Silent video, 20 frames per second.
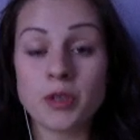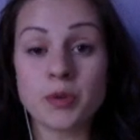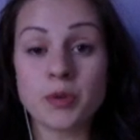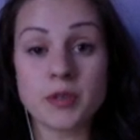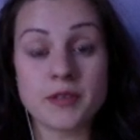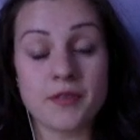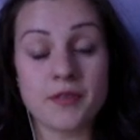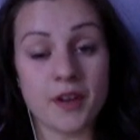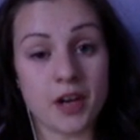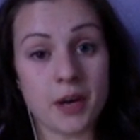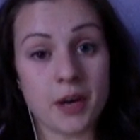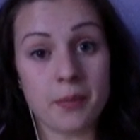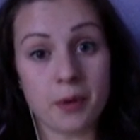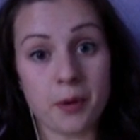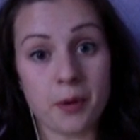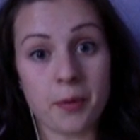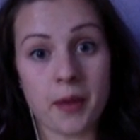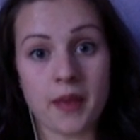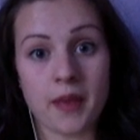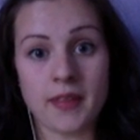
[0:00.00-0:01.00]
was very
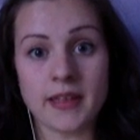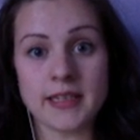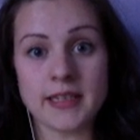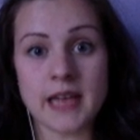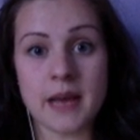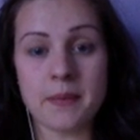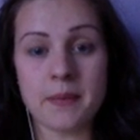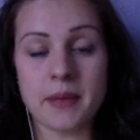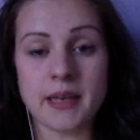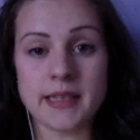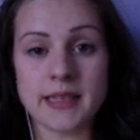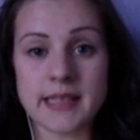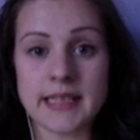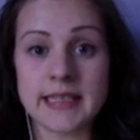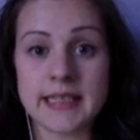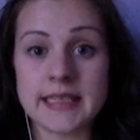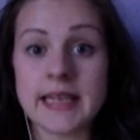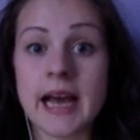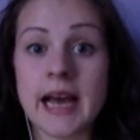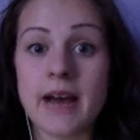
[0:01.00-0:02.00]
appropriate at that time because I
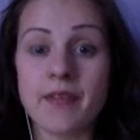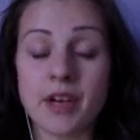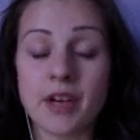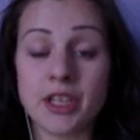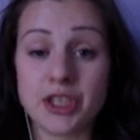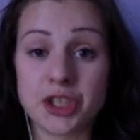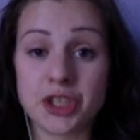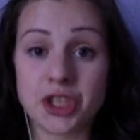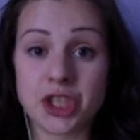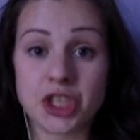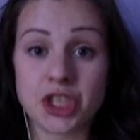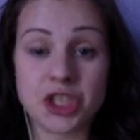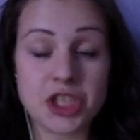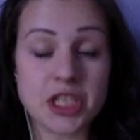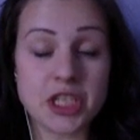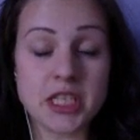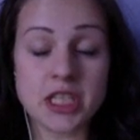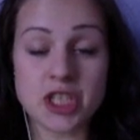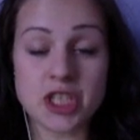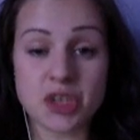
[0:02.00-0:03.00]
did have under
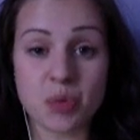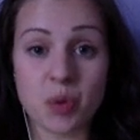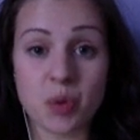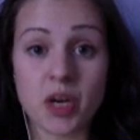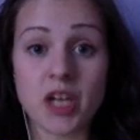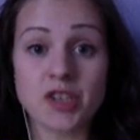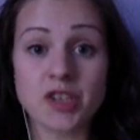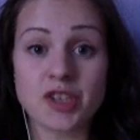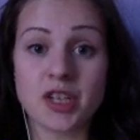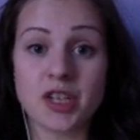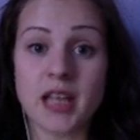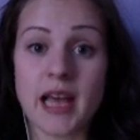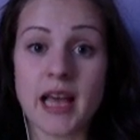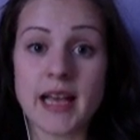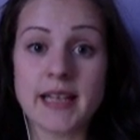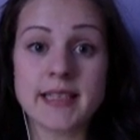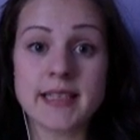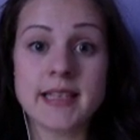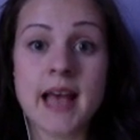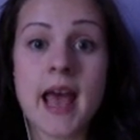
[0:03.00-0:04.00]
just under 100
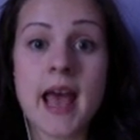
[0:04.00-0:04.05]
likes,